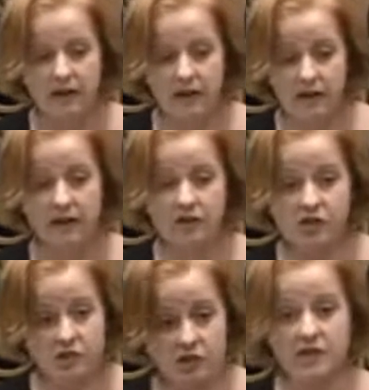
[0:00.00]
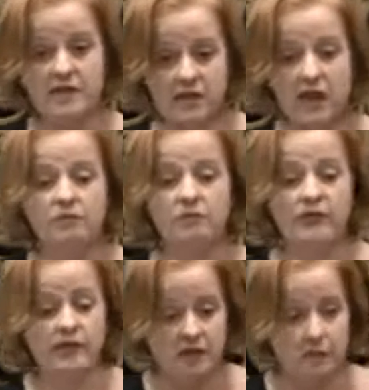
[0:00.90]
And actually there is a
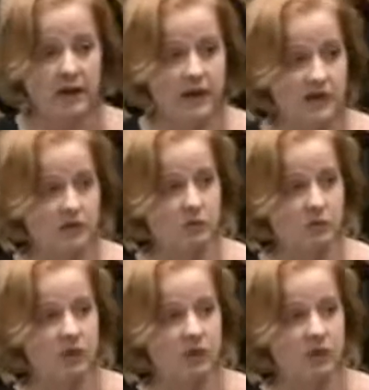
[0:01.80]
conflict in the past